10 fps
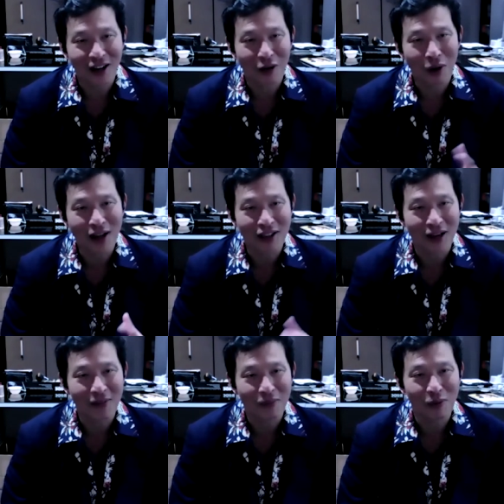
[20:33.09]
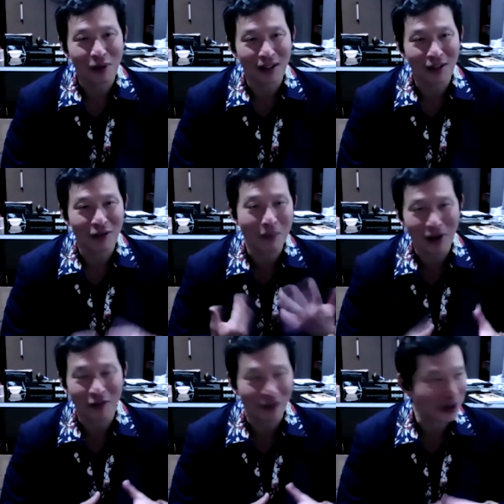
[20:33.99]
kind of rocked up with an even
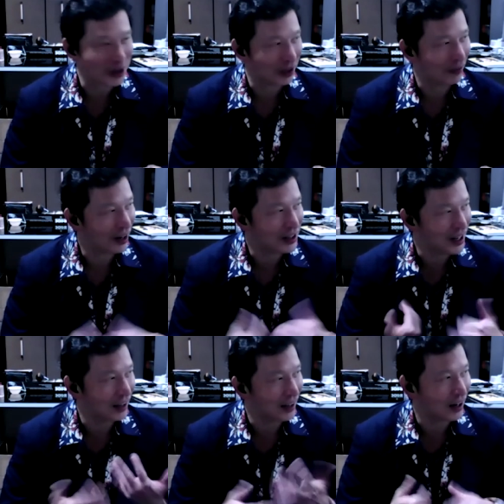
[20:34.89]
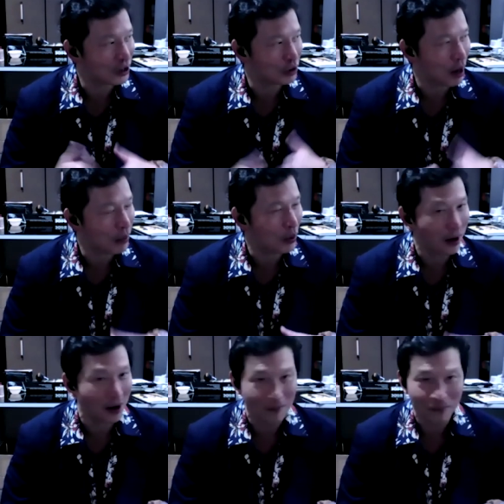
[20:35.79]
better version of it because he had like a striped
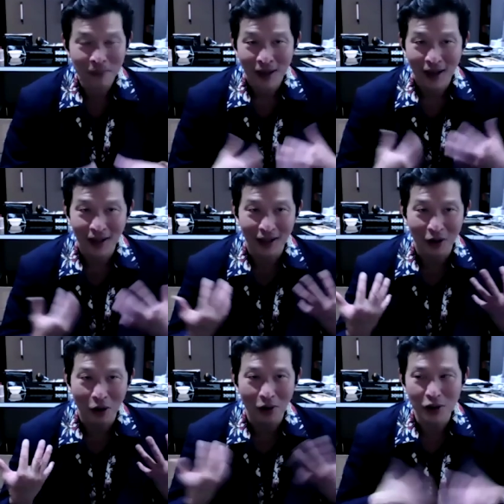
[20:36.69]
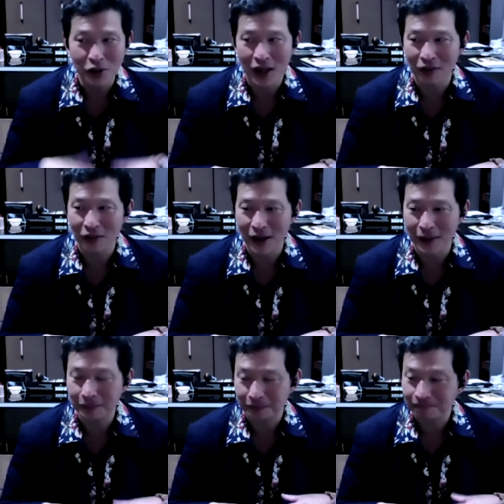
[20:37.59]
one on, and then all this kind of
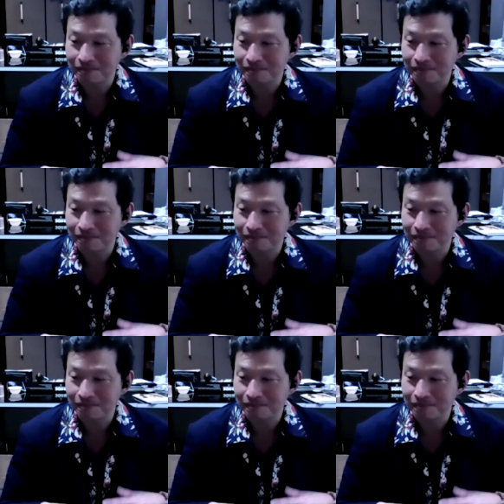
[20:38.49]
like